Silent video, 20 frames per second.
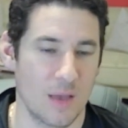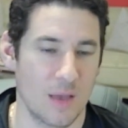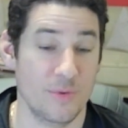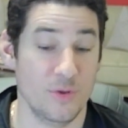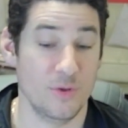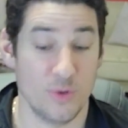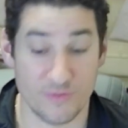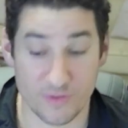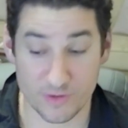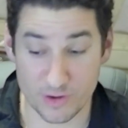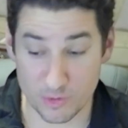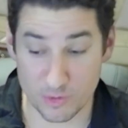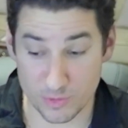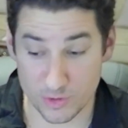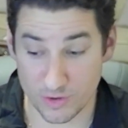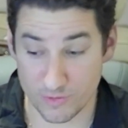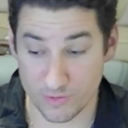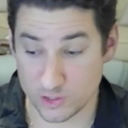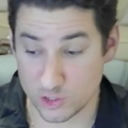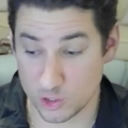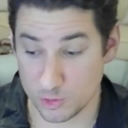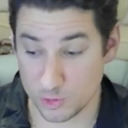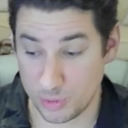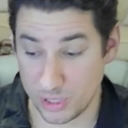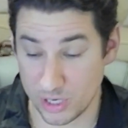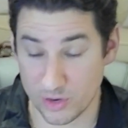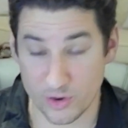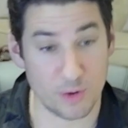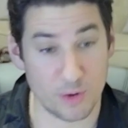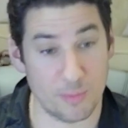You have a
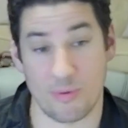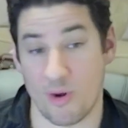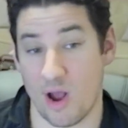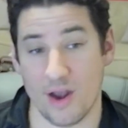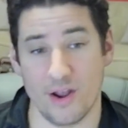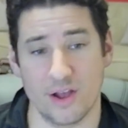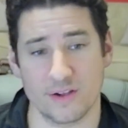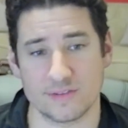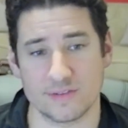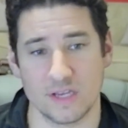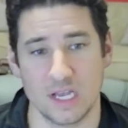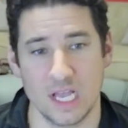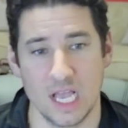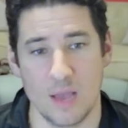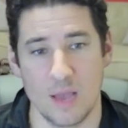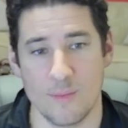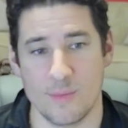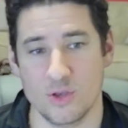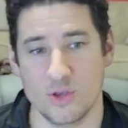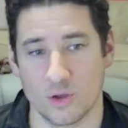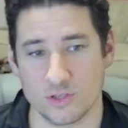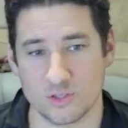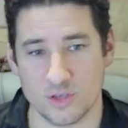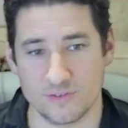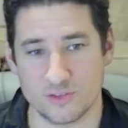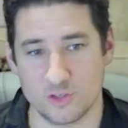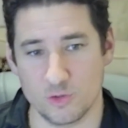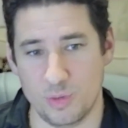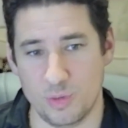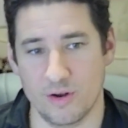superior product, but you also have
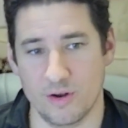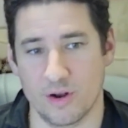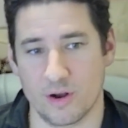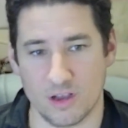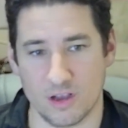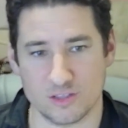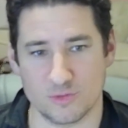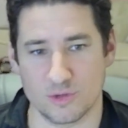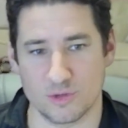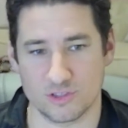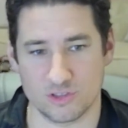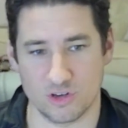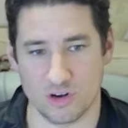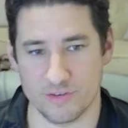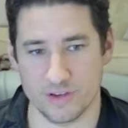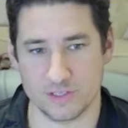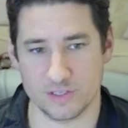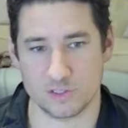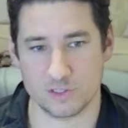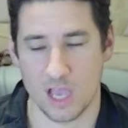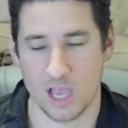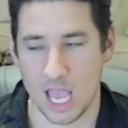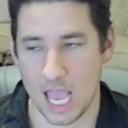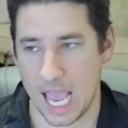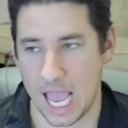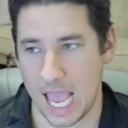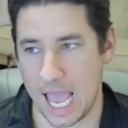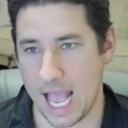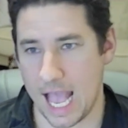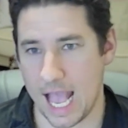superior customer service,
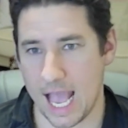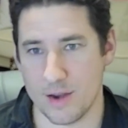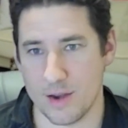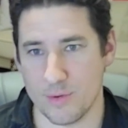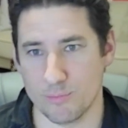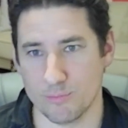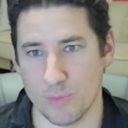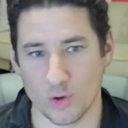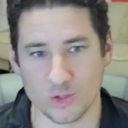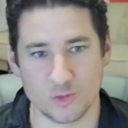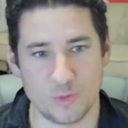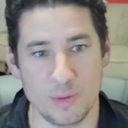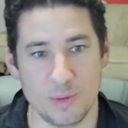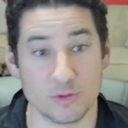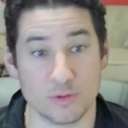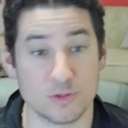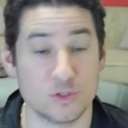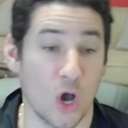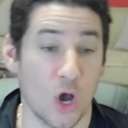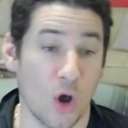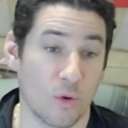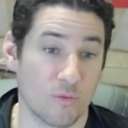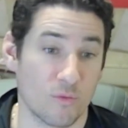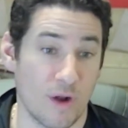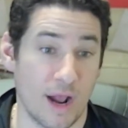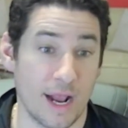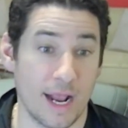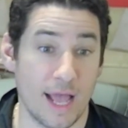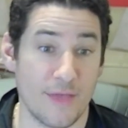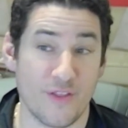and most people don't,
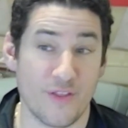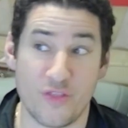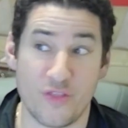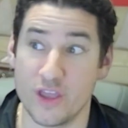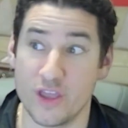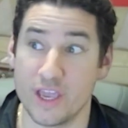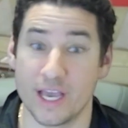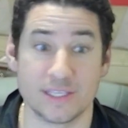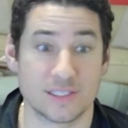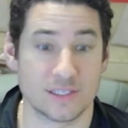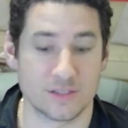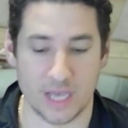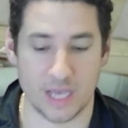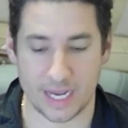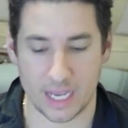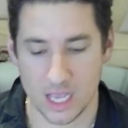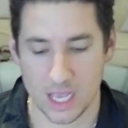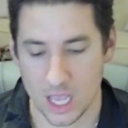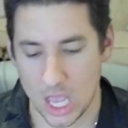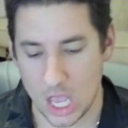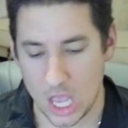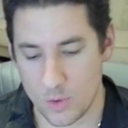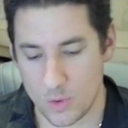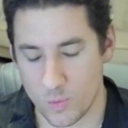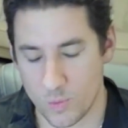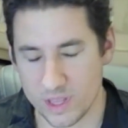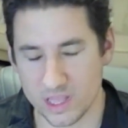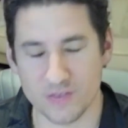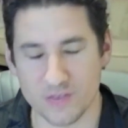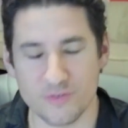right? And the thing is like,
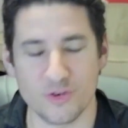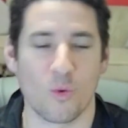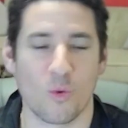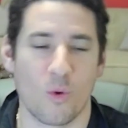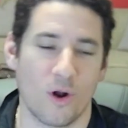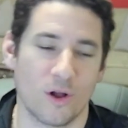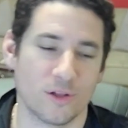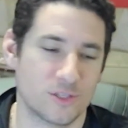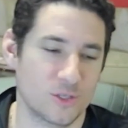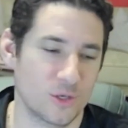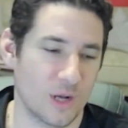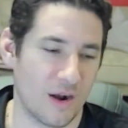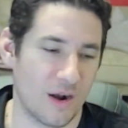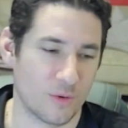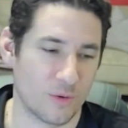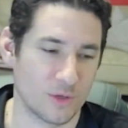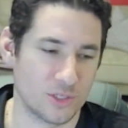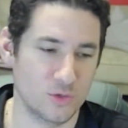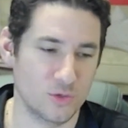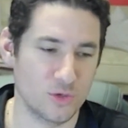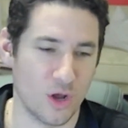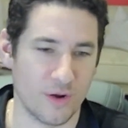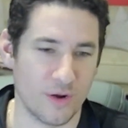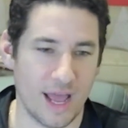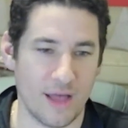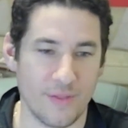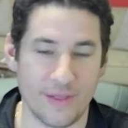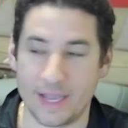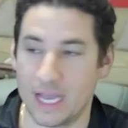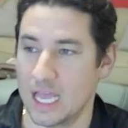we live in a world too, Eric, which
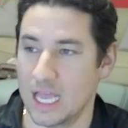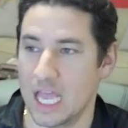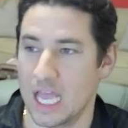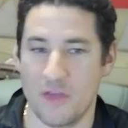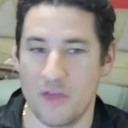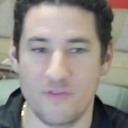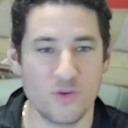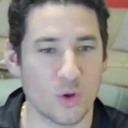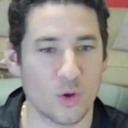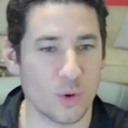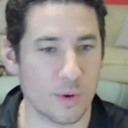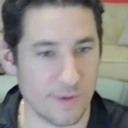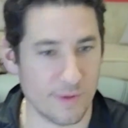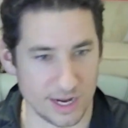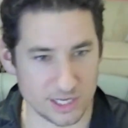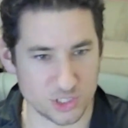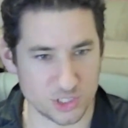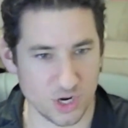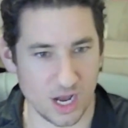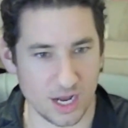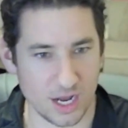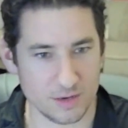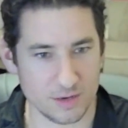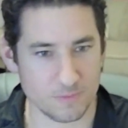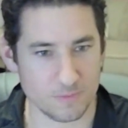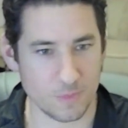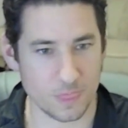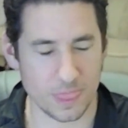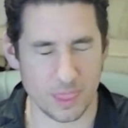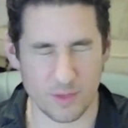now, like if you go to a restaurant,
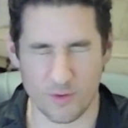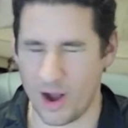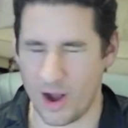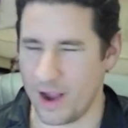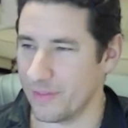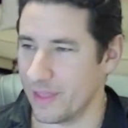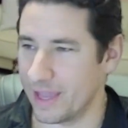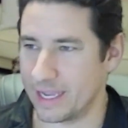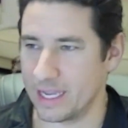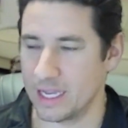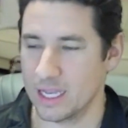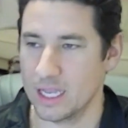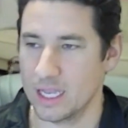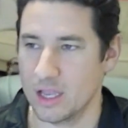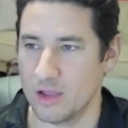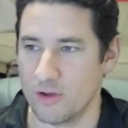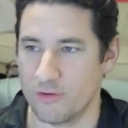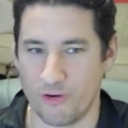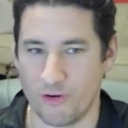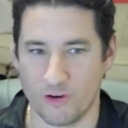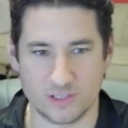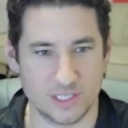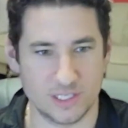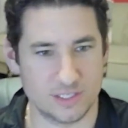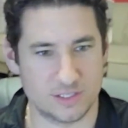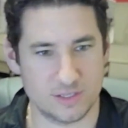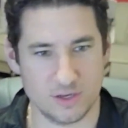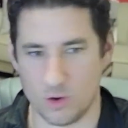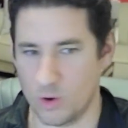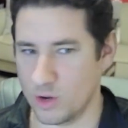right, like
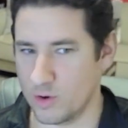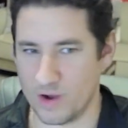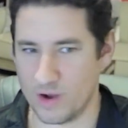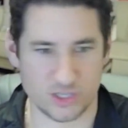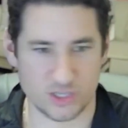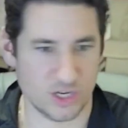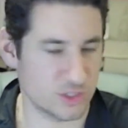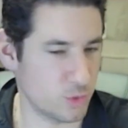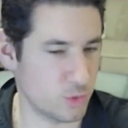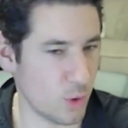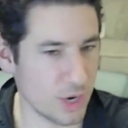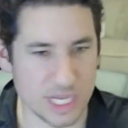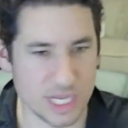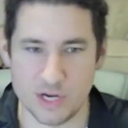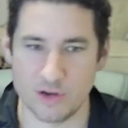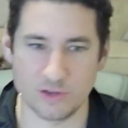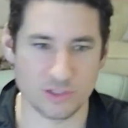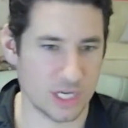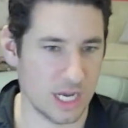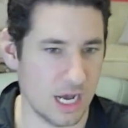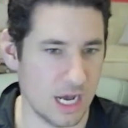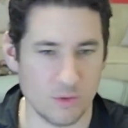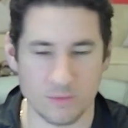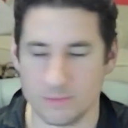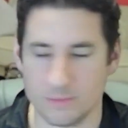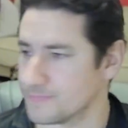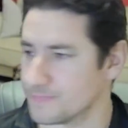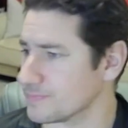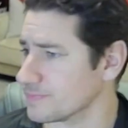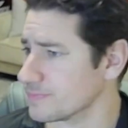versus going to a restaurant 20 years ago,
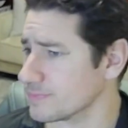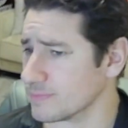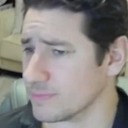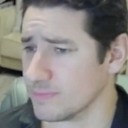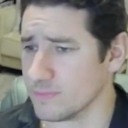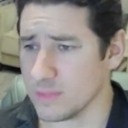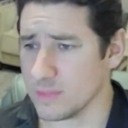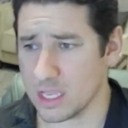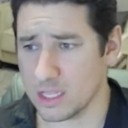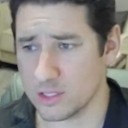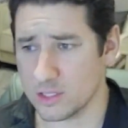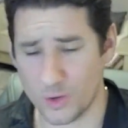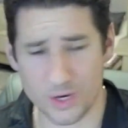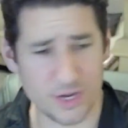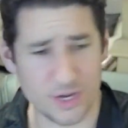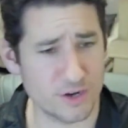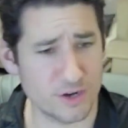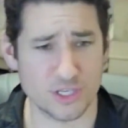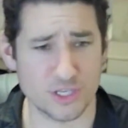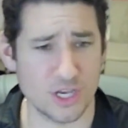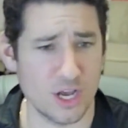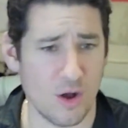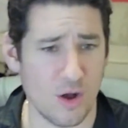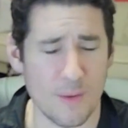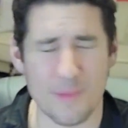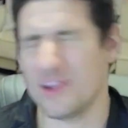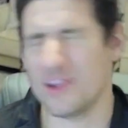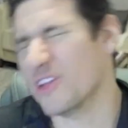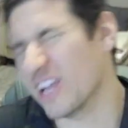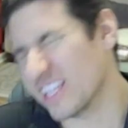I
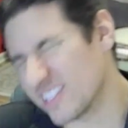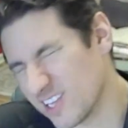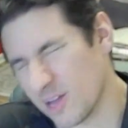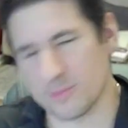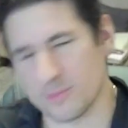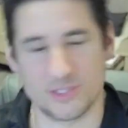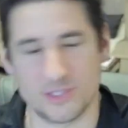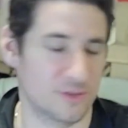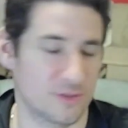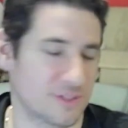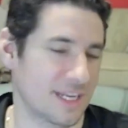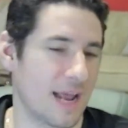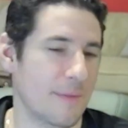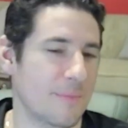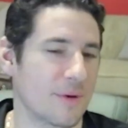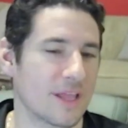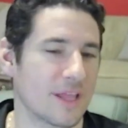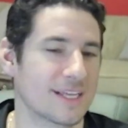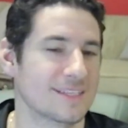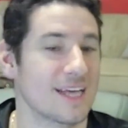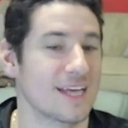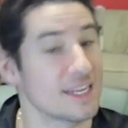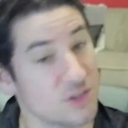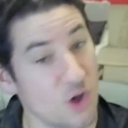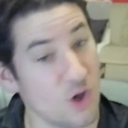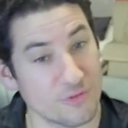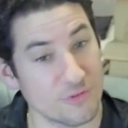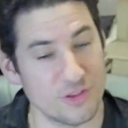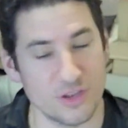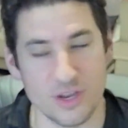mean, you get some still today, but like it's not as
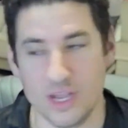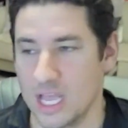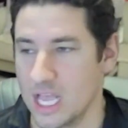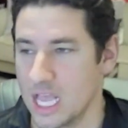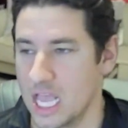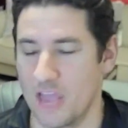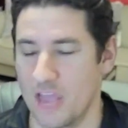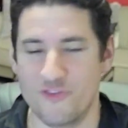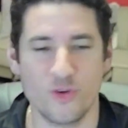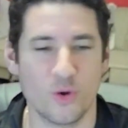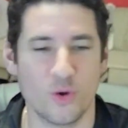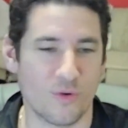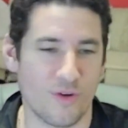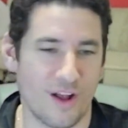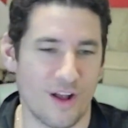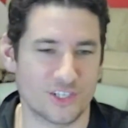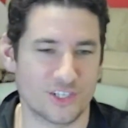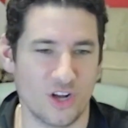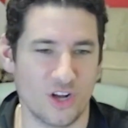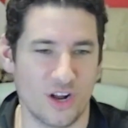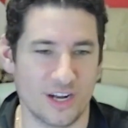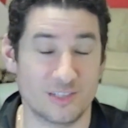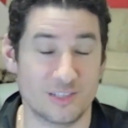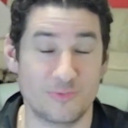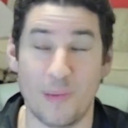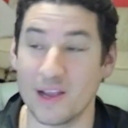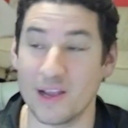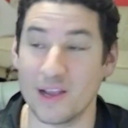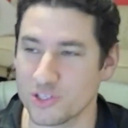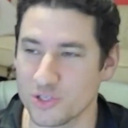often. If you go to a restaurant,
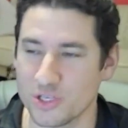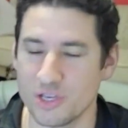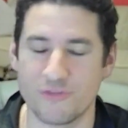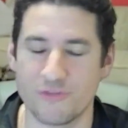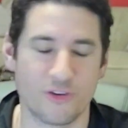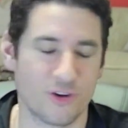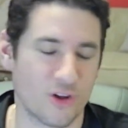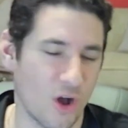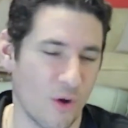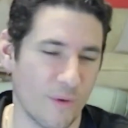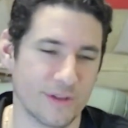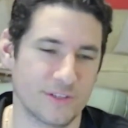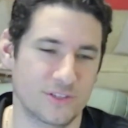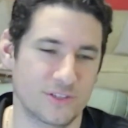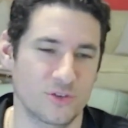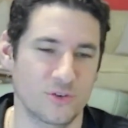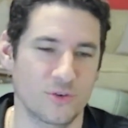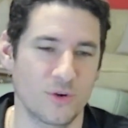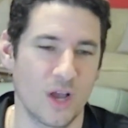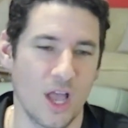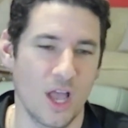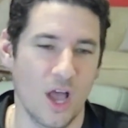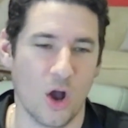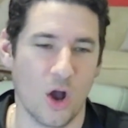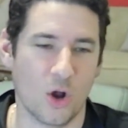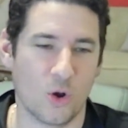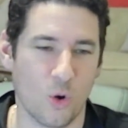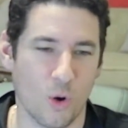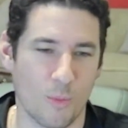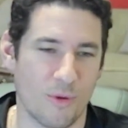especially if you're going to a
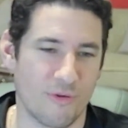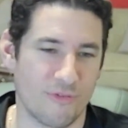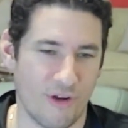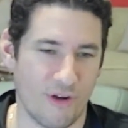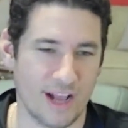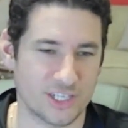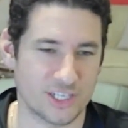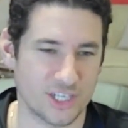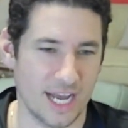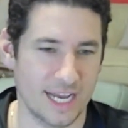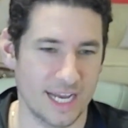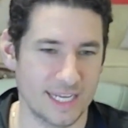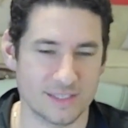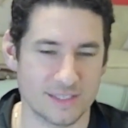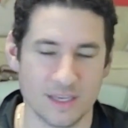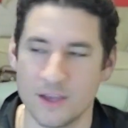corporate franchise,